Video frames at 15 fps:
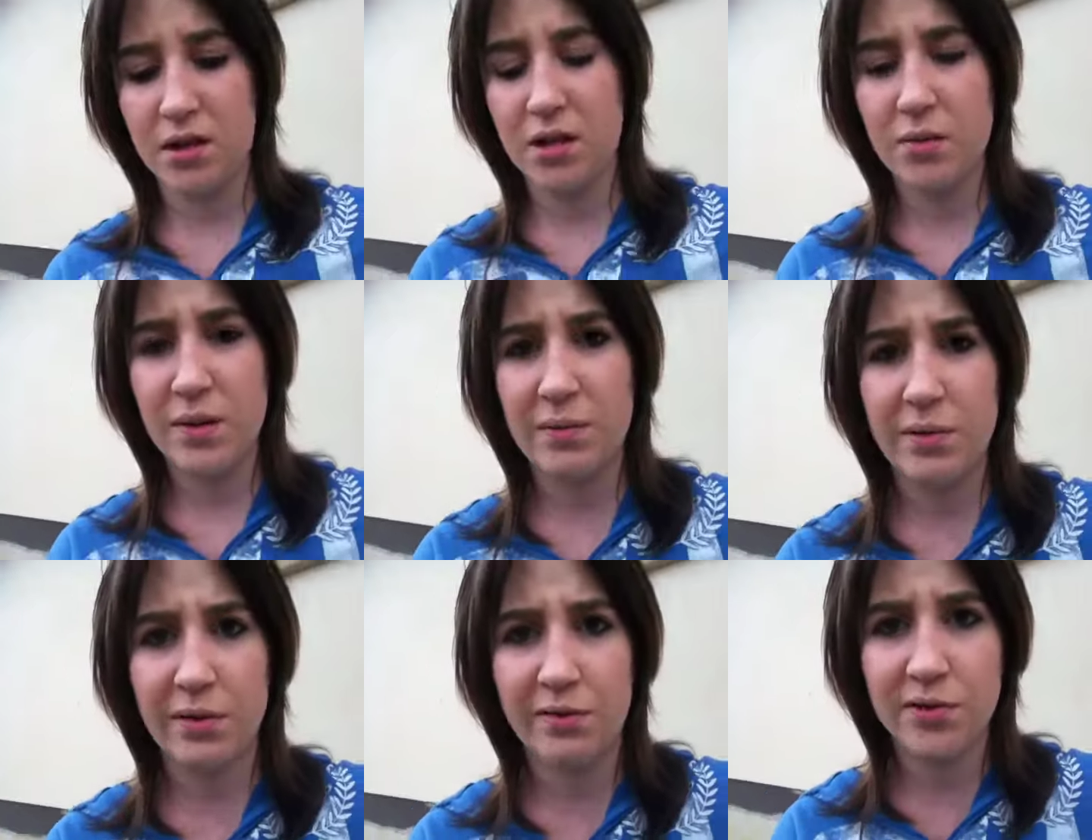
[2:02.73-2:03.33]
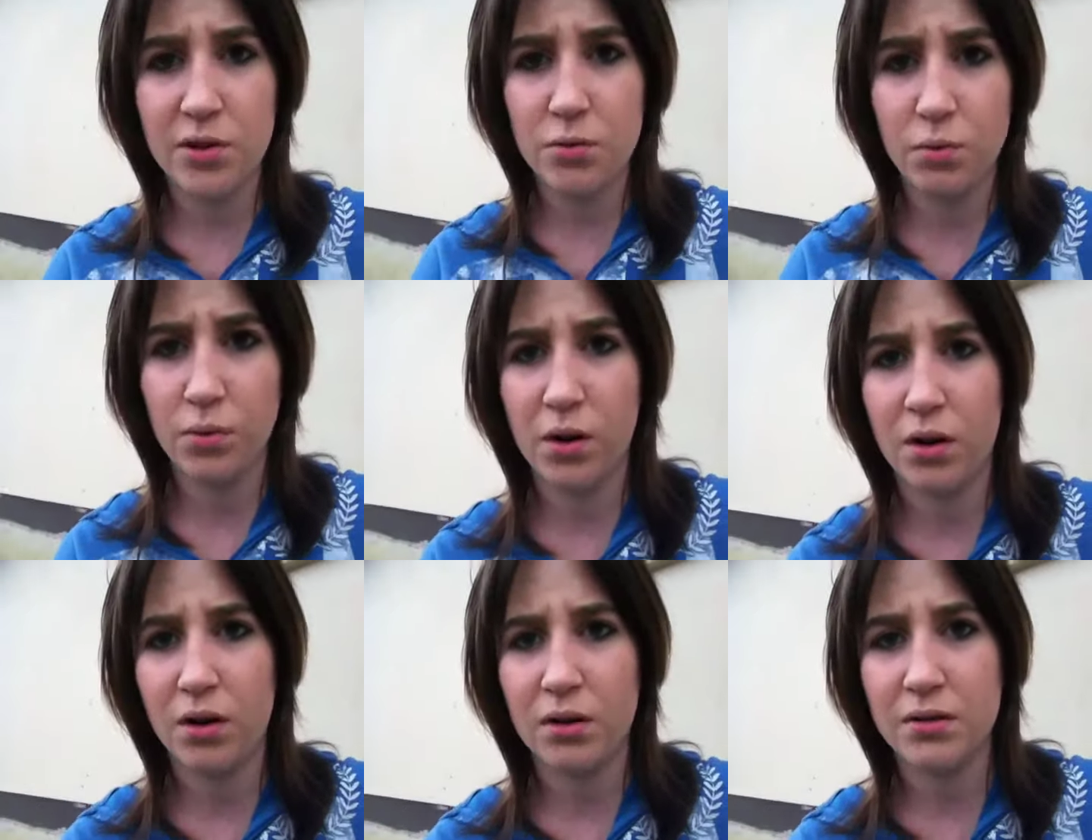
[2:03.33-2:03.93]
think I went for a few
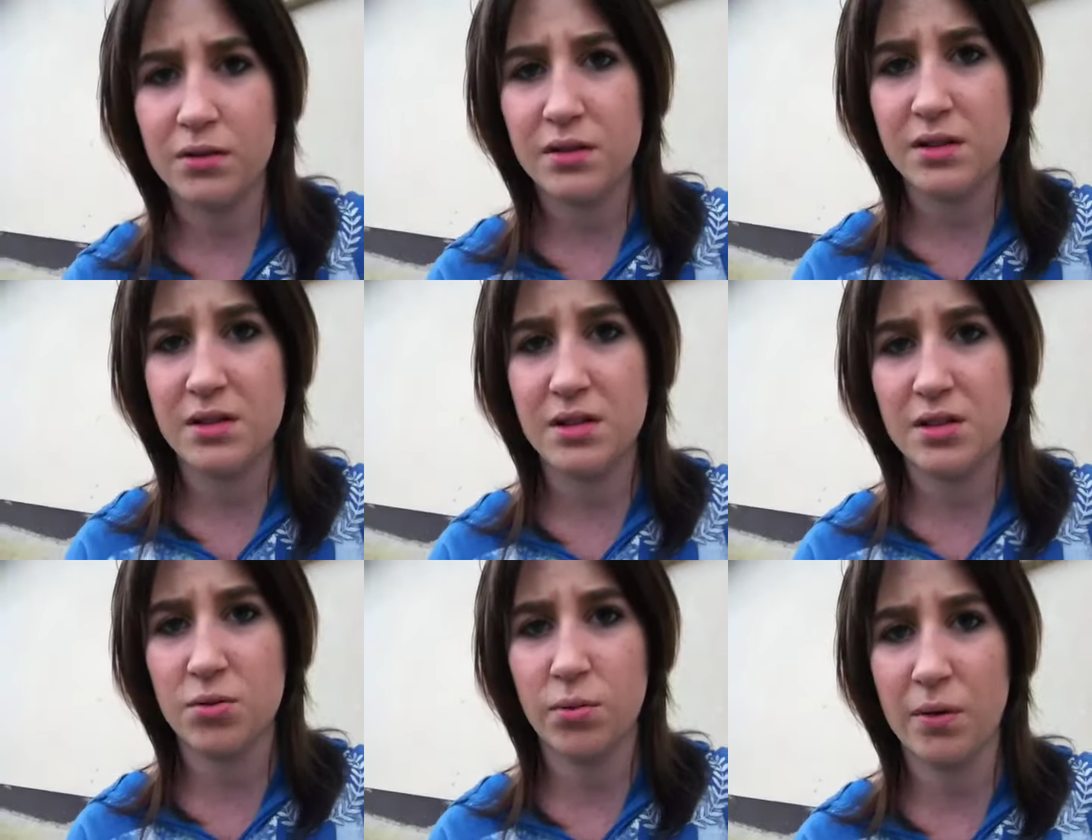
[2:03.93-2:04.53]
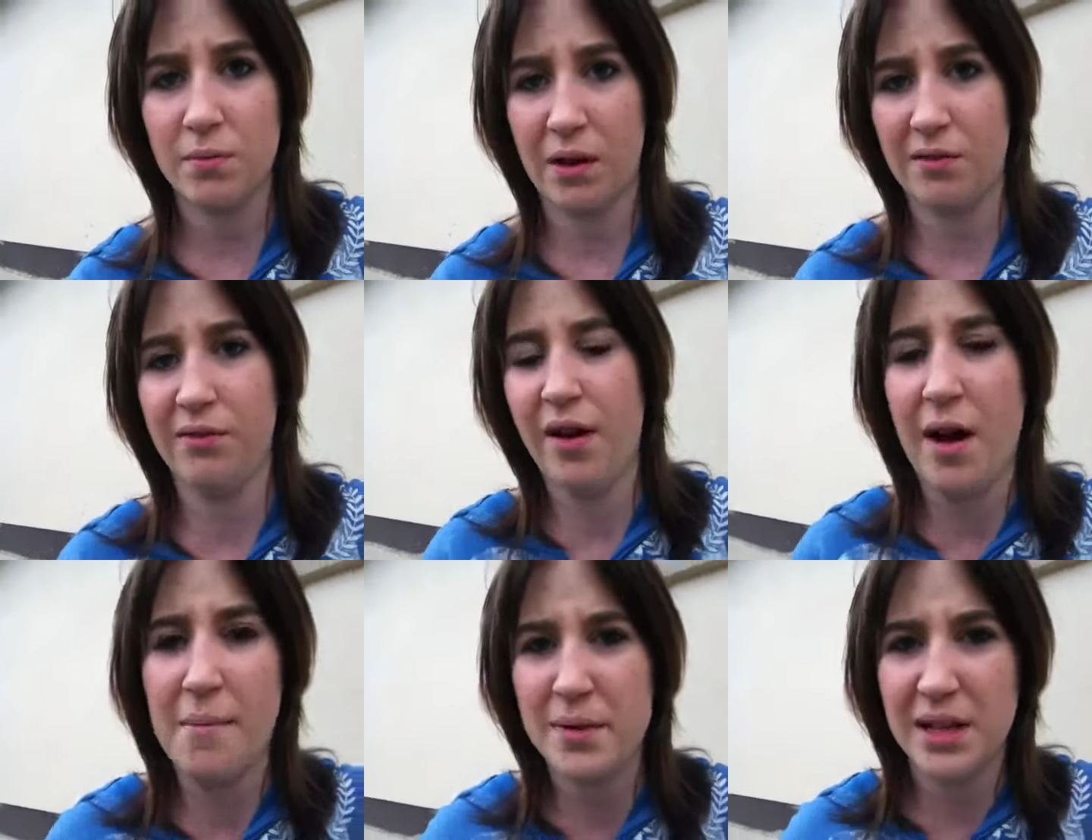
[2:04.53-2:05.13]
walks with my
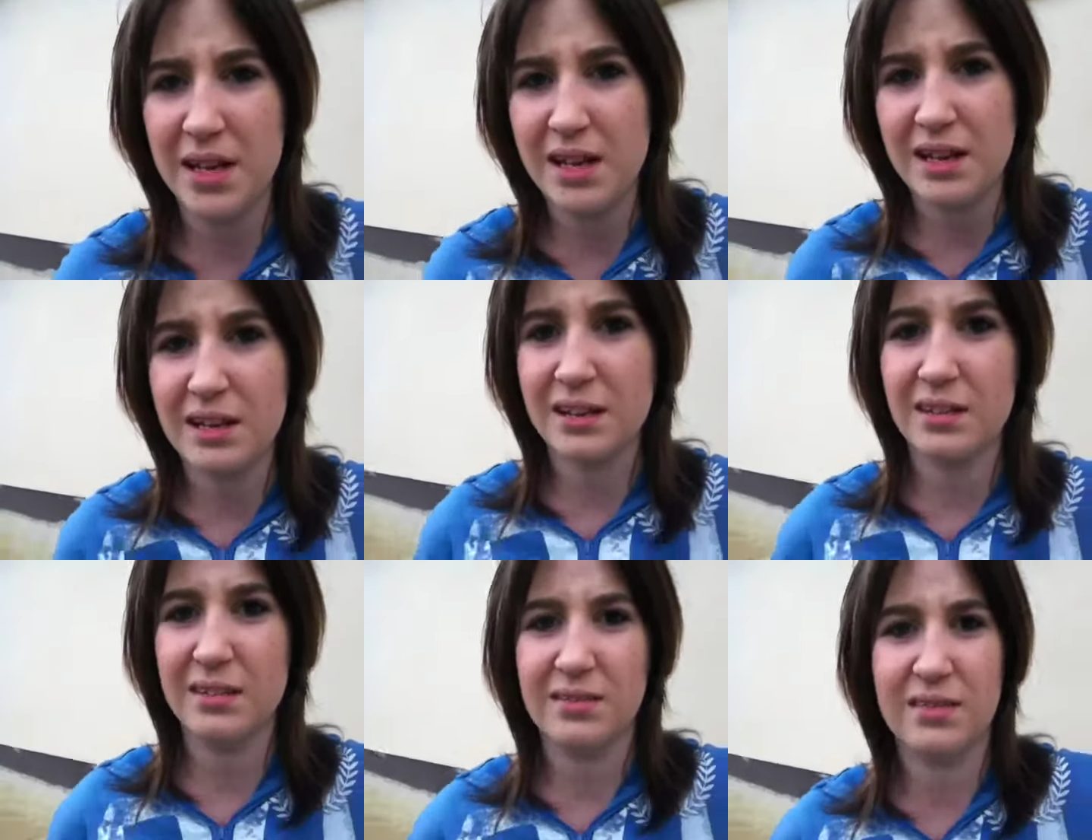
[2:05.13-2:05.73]
family.